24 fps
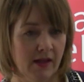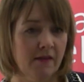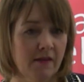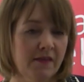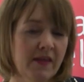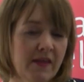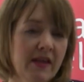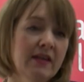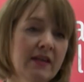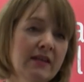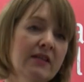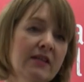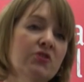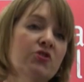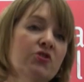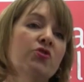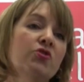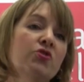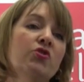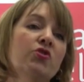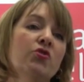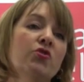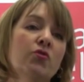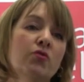they need
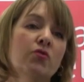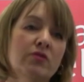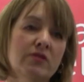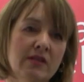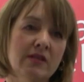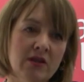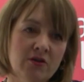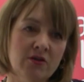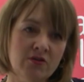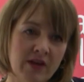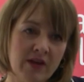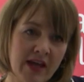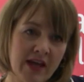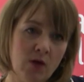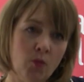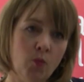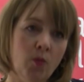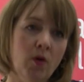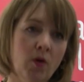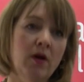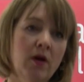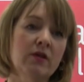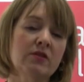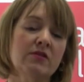to use their
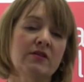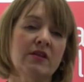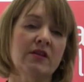networks,